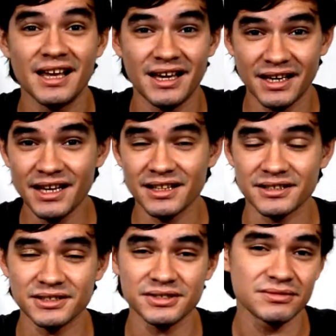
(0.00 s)
In
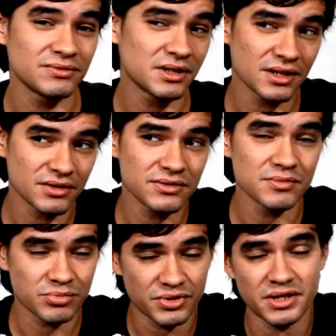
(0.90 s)
English, we can
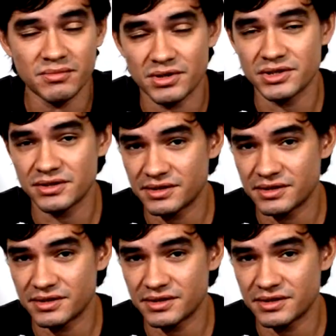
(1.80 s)
do pretty much